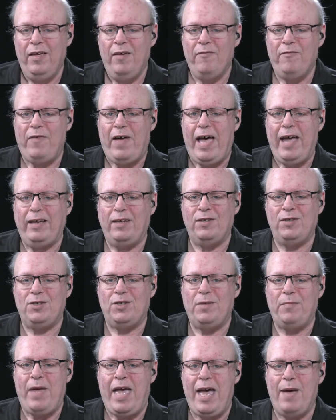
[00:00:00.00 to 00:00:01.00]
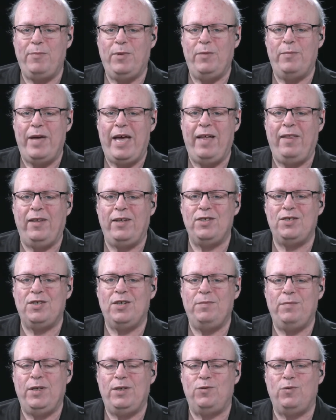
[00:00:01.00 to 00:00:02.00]
find some happy balance
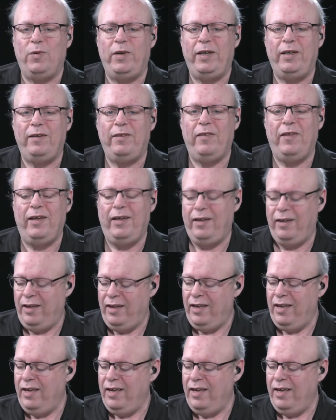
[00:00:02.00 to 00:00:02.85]
in between the